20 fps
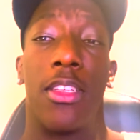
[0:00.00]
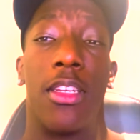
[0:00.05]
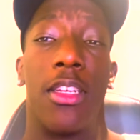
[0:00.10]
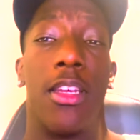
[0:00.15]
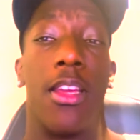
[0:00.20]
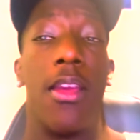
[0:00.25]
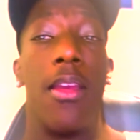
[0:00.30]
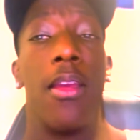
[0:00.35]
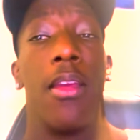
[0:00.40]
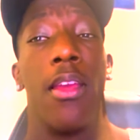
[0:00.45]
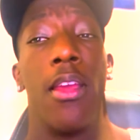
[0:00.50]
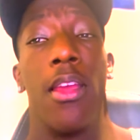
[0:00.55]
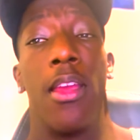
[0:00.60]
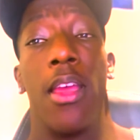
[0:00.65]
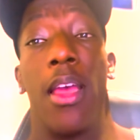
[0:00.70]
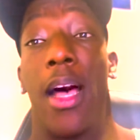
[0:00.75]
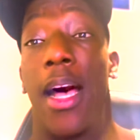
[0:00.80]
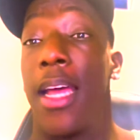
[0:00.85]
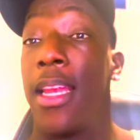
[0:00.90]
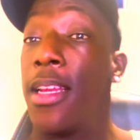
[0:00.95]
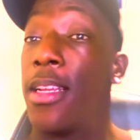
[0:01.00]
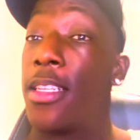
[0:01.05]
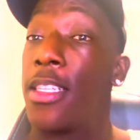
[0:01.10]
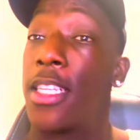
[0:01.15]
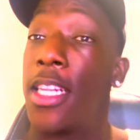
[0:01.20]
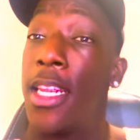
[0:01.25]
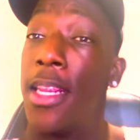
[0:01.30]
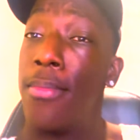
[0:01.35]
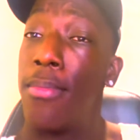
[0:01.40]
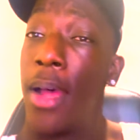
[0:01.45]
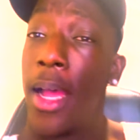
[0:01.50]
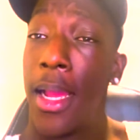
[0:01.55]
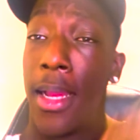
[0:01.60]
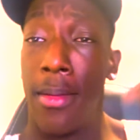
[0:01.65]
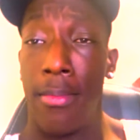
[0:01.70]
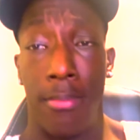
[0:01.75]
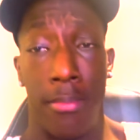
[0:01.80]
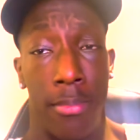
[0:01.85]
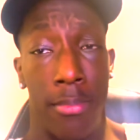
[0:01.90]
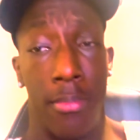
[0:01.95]
And I didn't see
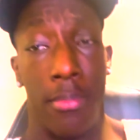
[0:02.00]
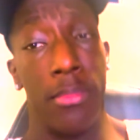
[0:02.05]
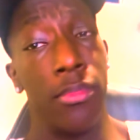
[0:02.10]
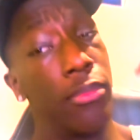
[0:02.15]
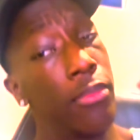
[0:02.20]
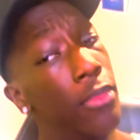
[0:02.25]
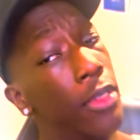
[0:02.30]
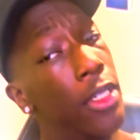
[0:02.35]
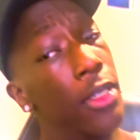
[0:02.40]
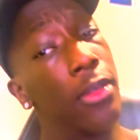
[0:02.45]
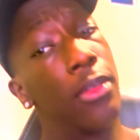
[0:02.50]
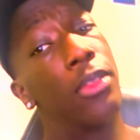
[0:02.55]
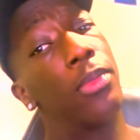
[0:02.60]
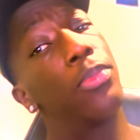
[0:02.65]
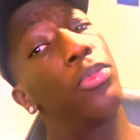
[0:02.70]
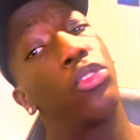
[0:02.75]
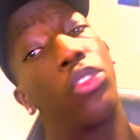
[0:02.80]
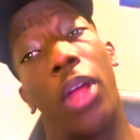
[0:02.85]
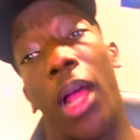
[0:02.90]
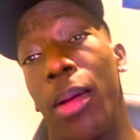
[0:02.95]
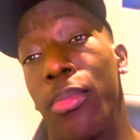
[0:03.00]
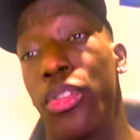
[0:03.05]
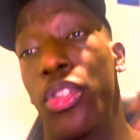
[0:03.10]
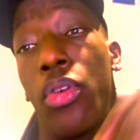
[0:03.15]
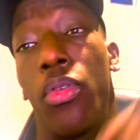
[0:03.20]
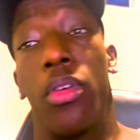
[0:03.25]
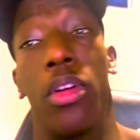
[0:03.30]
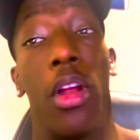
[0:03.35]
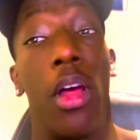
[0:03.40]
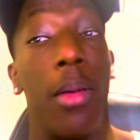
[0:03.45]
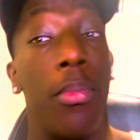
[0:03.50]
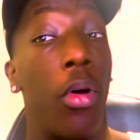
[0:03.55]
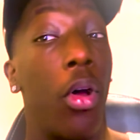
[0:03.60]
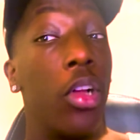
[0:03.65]
my subscribers going up.